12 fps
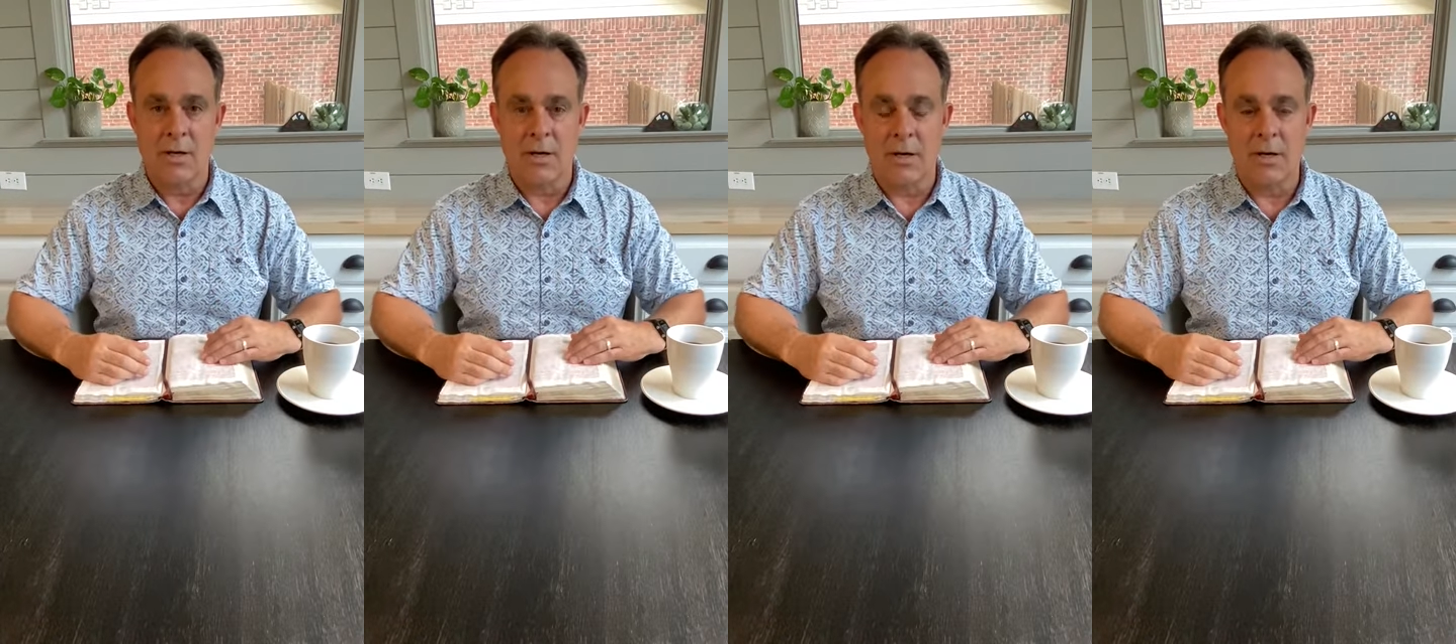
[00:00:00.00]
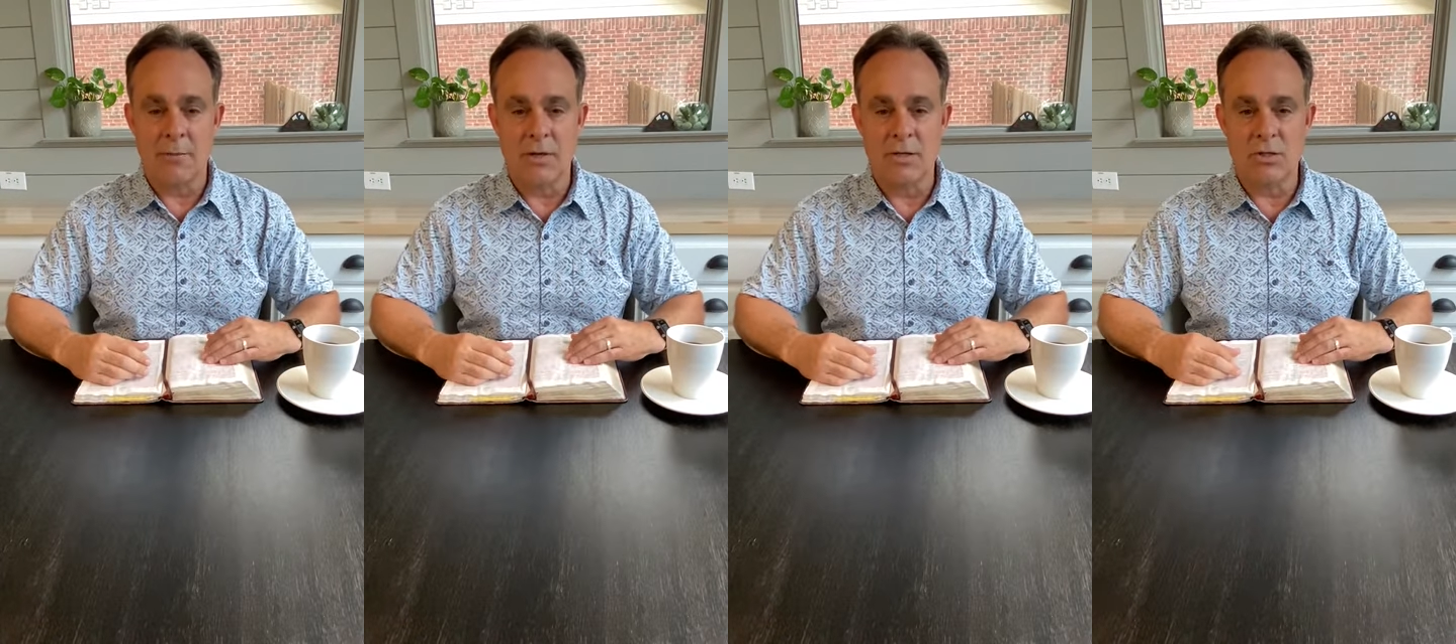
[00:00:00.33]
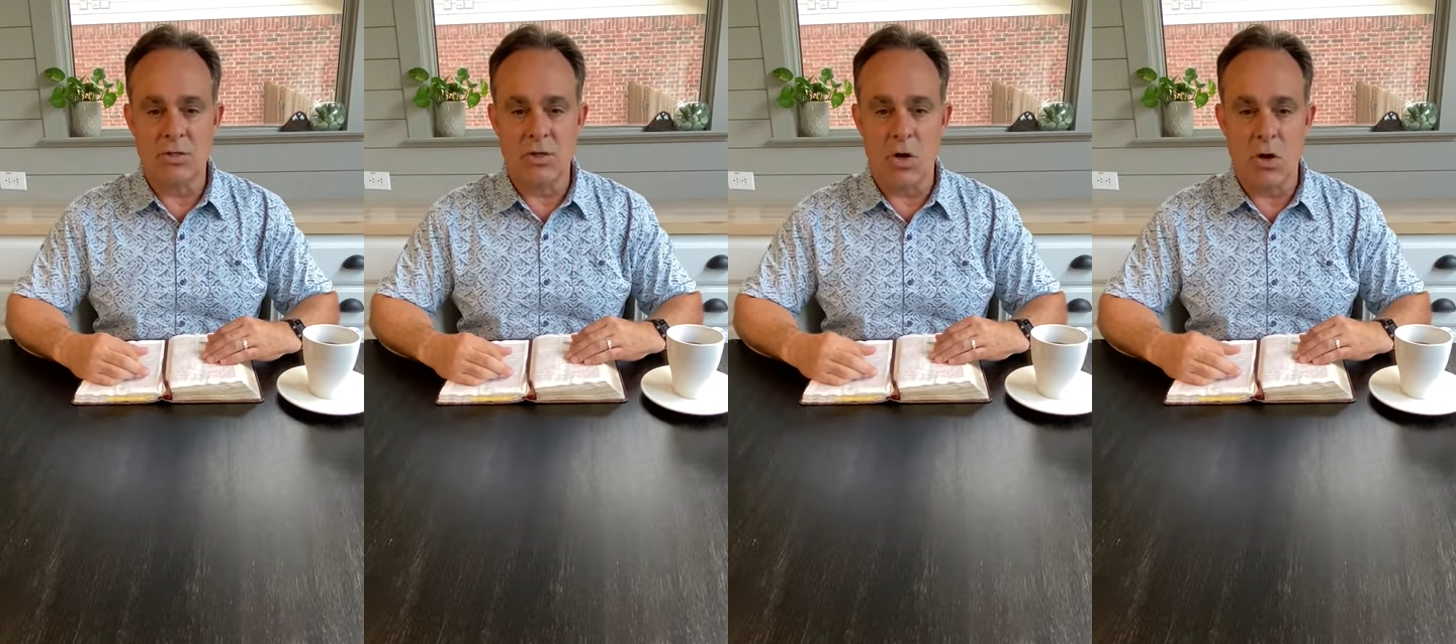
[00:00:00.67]
In
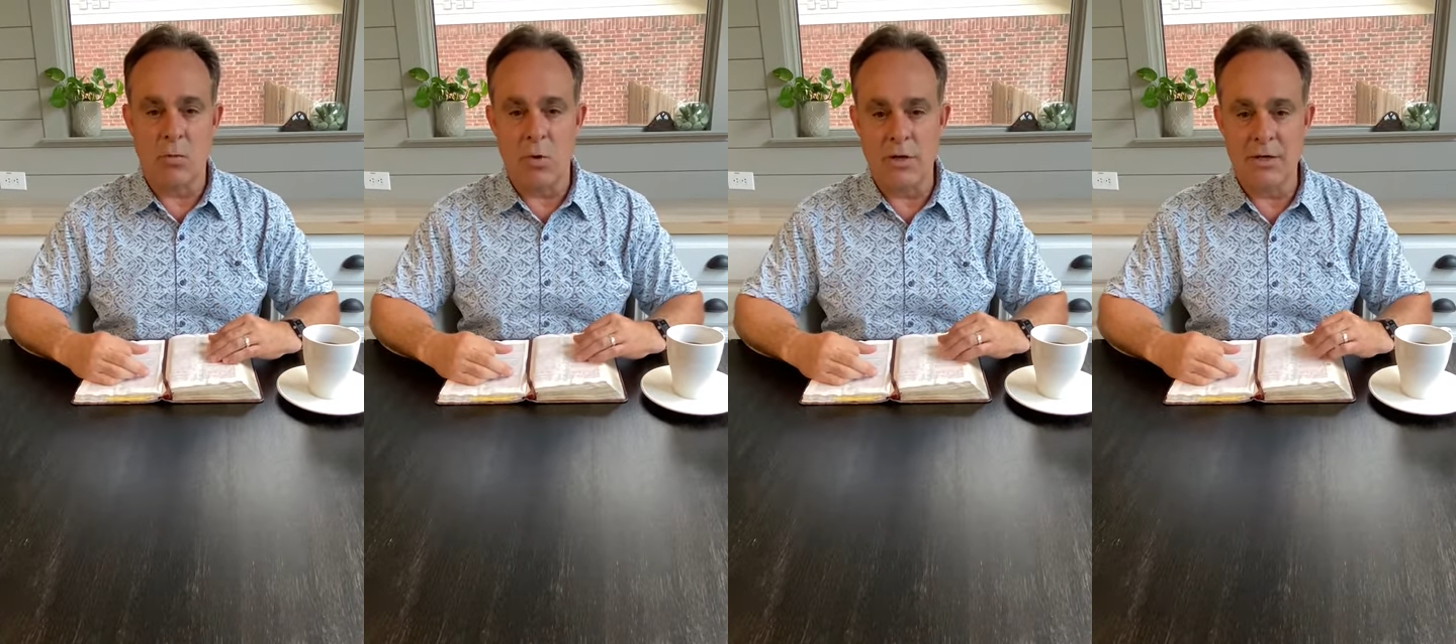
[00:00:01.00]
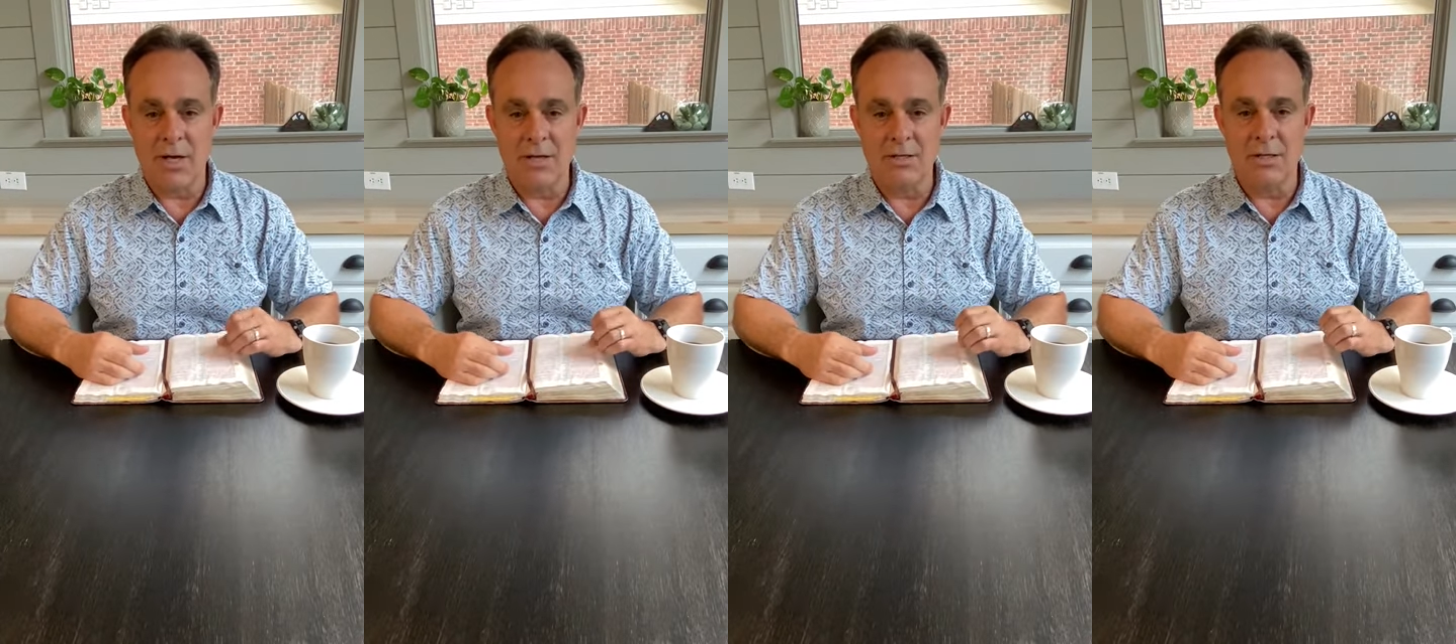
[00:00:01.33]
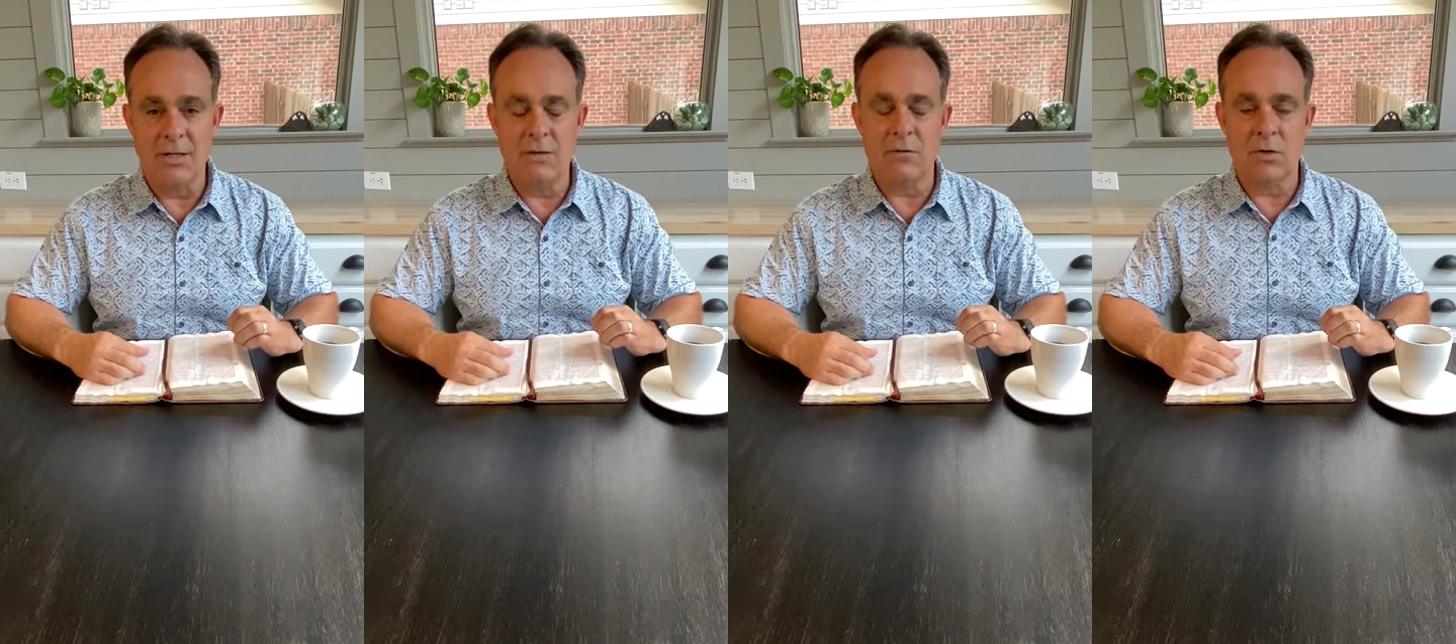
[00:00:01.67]
Psalm
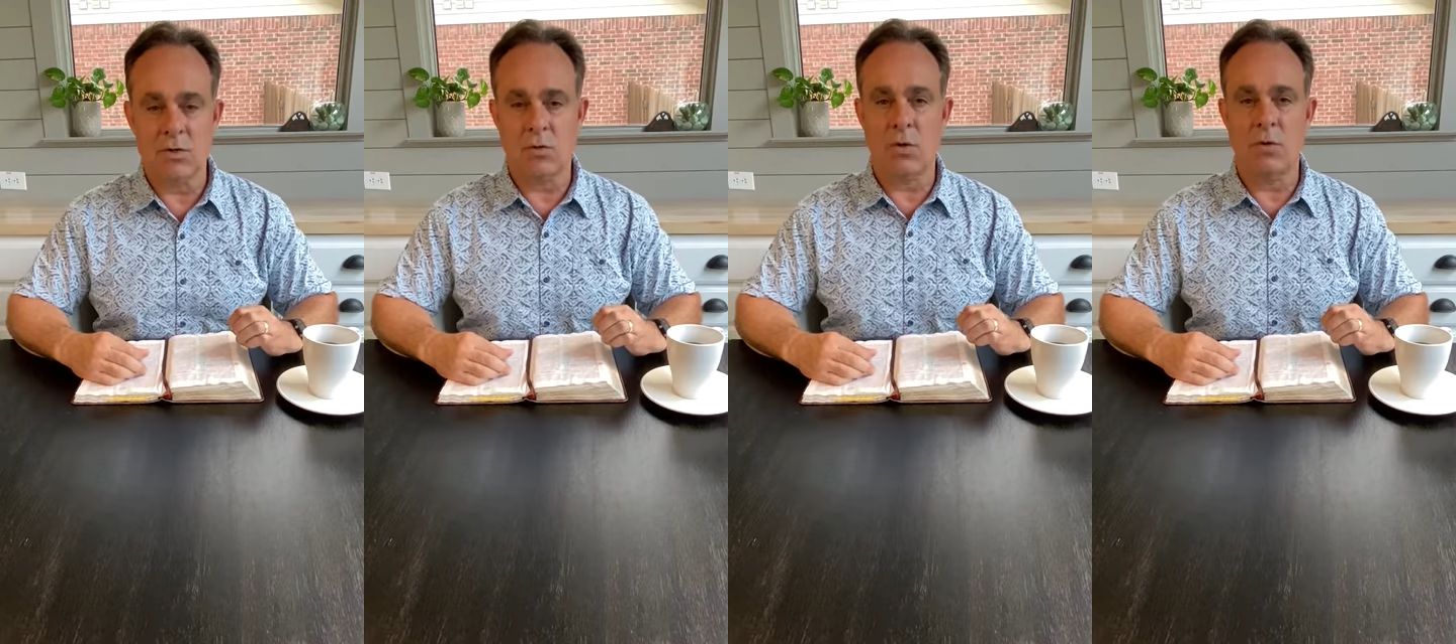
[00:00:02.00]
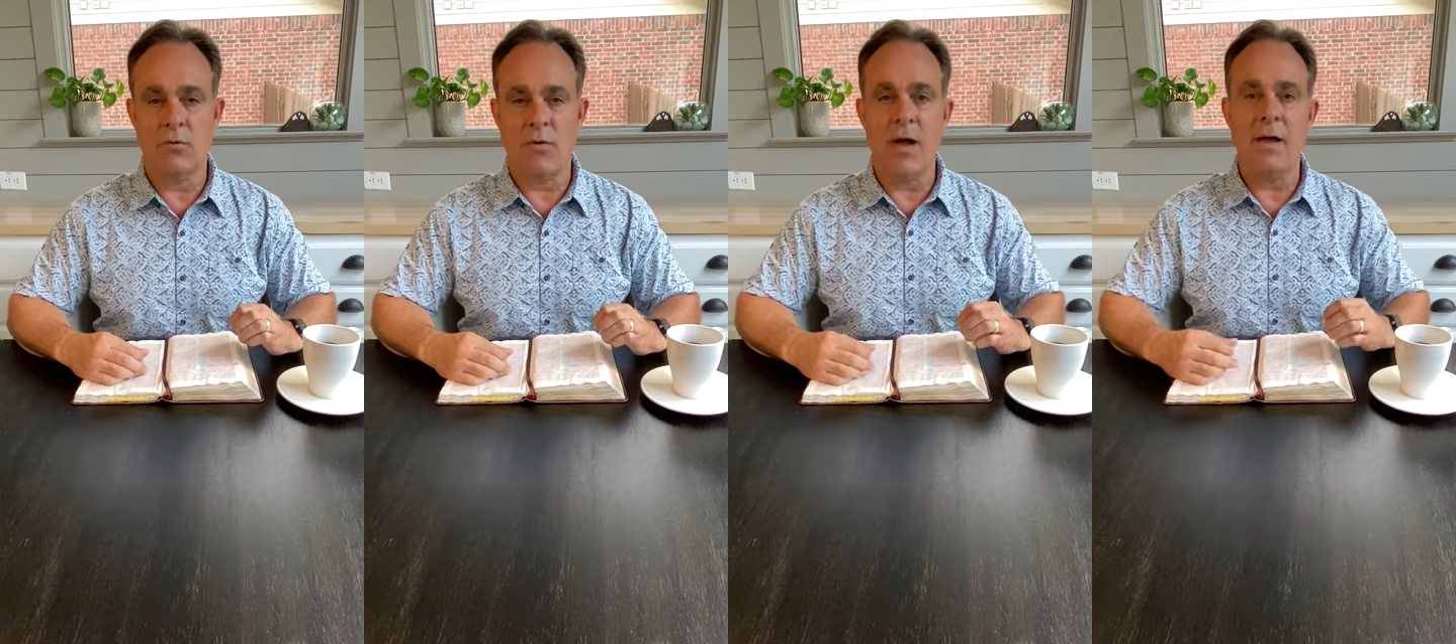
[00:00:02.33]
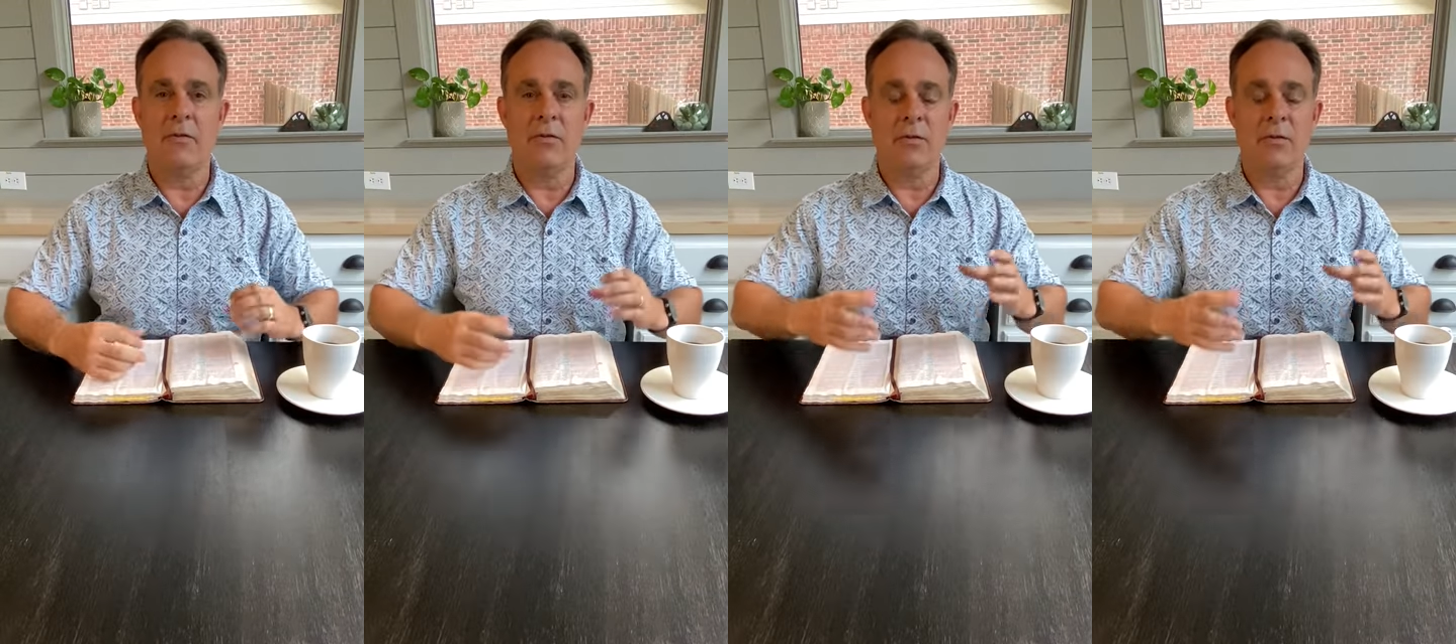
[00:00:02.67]
119, verse 105,